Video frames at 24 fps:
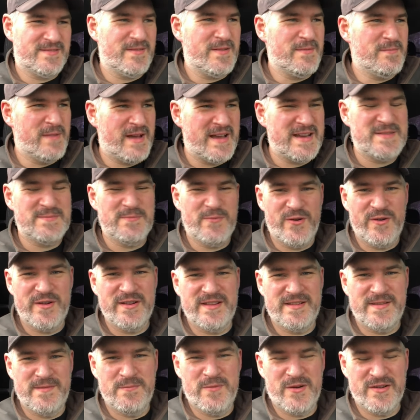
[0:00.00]
makes
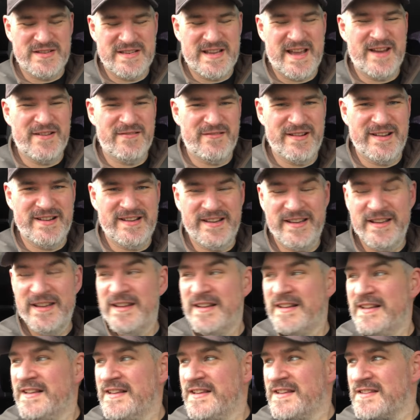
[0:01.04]
my day really.
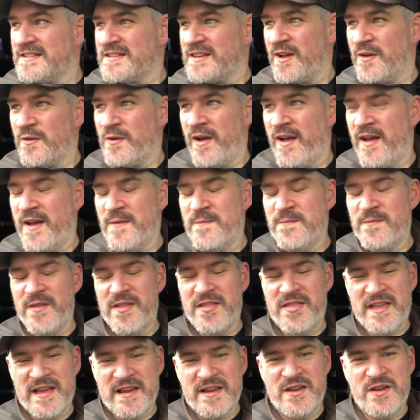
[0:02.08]
So
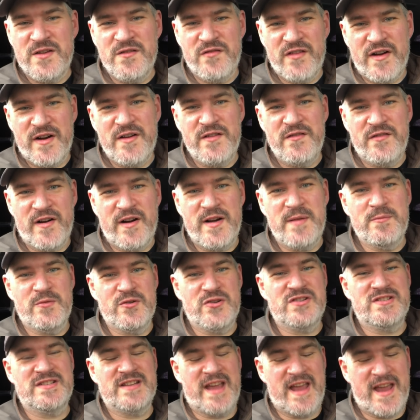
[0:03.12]
thank you very, very
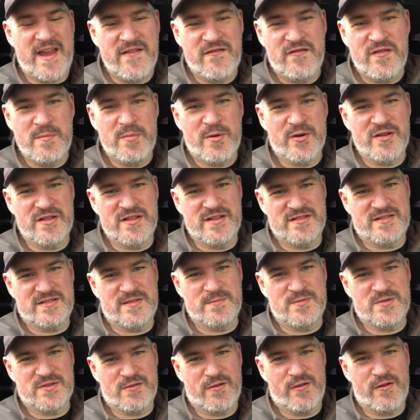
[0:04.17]
much to everybody that
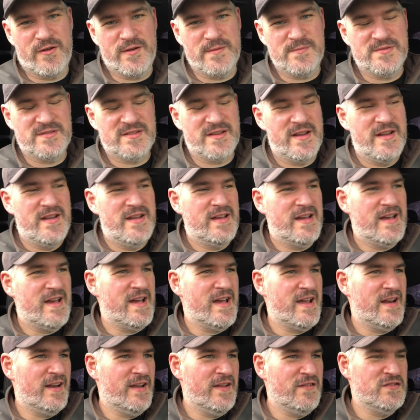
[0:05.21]
subscribes
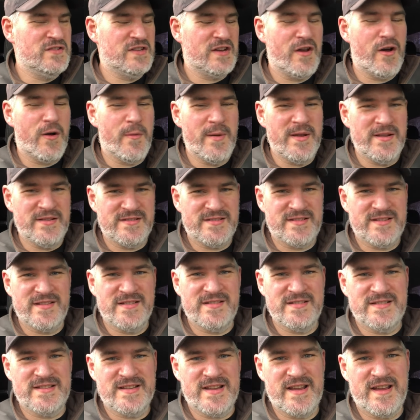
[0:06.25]
and leaves the comments
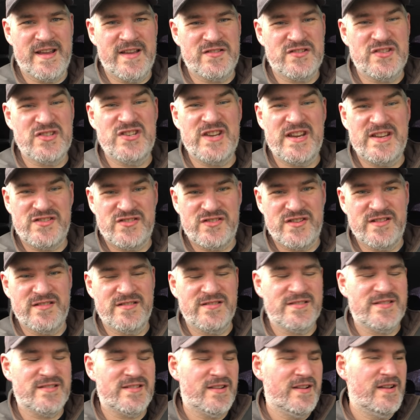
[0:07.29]
and
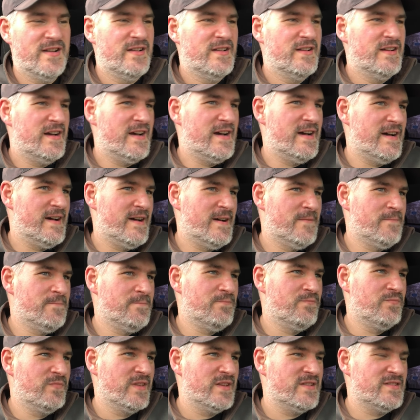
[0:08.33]
suggestions.
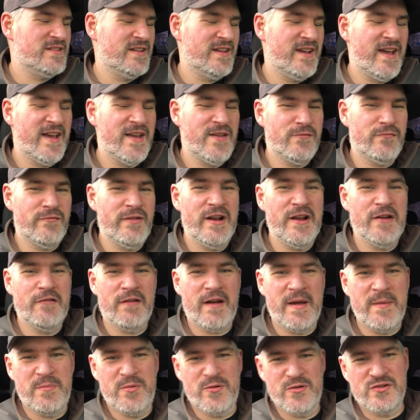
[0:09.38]
So yeah, really
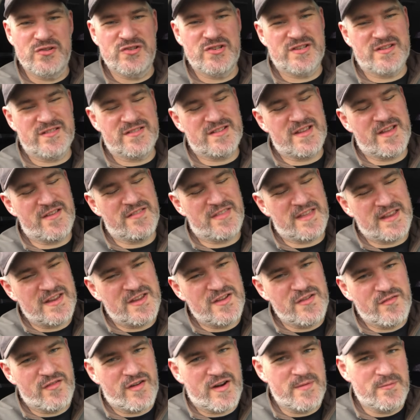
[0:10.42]
great bunch. So thank
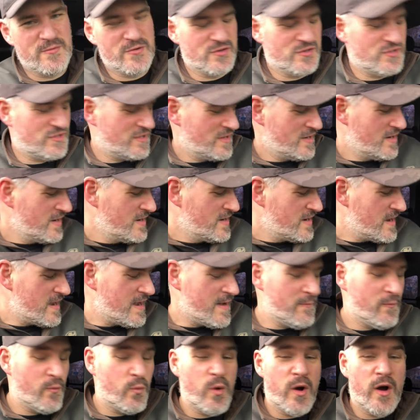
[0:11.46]
you very much.
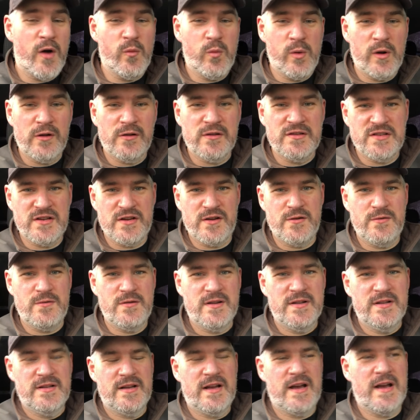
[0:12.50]
What I will do,
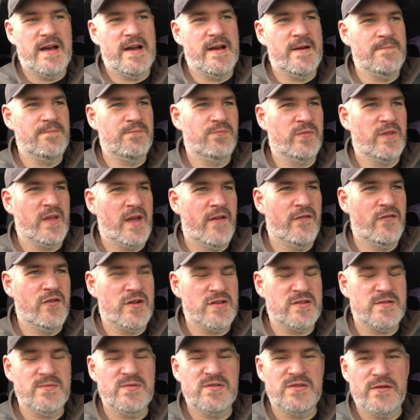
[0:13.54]
I've
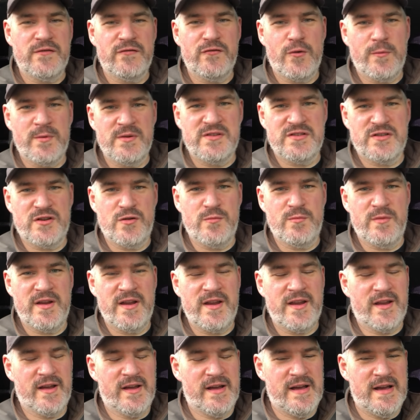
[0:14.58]
got some stuff coming to
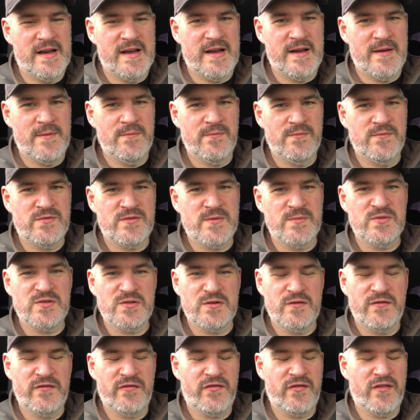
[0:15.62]
me, some
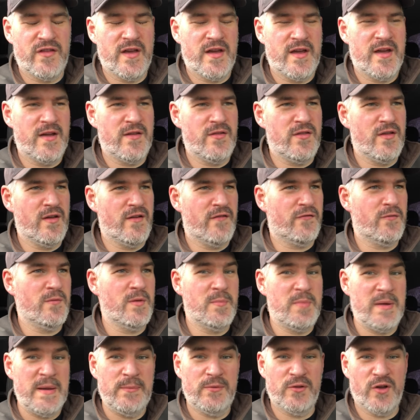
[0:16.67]
stuff that from the
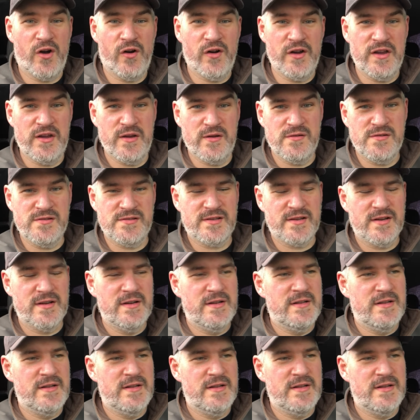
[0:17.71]
people that I use.